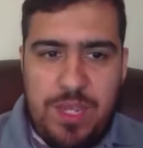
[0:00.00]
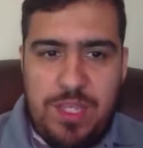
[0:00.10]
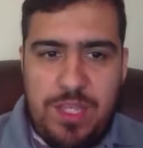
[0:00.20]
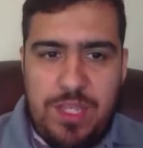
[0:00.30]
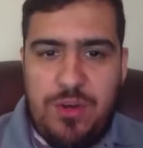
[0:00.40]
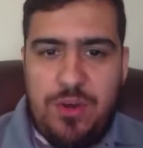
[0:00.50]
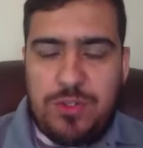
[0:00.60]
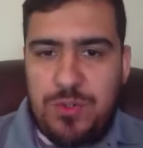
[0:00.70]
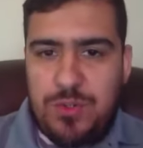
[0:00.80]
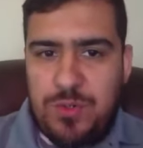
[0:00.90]
And then
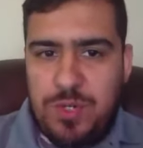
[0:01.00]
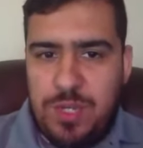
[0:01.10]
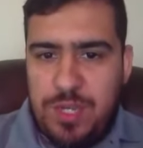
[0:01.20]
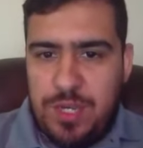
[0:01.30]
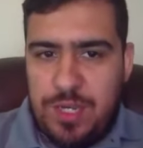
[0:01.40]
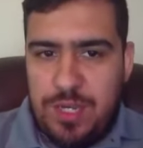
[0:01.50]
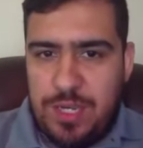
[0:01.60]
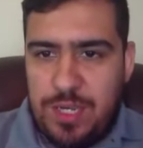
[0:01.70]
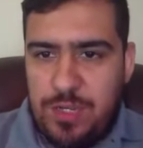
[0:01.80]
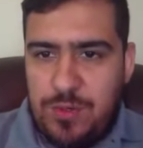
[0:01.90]
also,
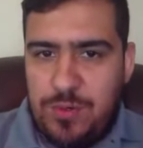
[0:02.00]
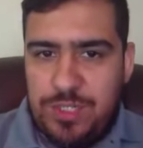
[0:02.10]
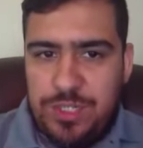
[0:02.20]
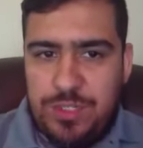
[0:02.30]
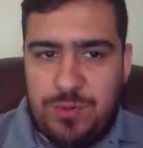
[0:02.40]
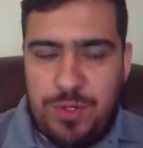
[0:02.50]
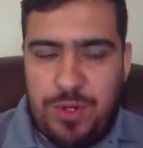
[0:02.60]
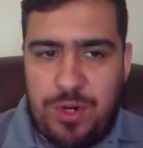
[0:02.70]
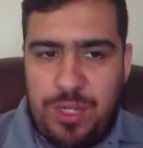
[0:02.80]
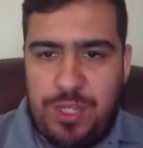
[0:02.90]
any questions
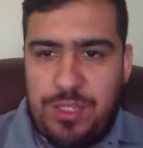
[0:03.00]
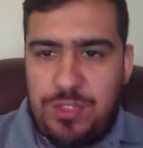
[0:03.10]
regarding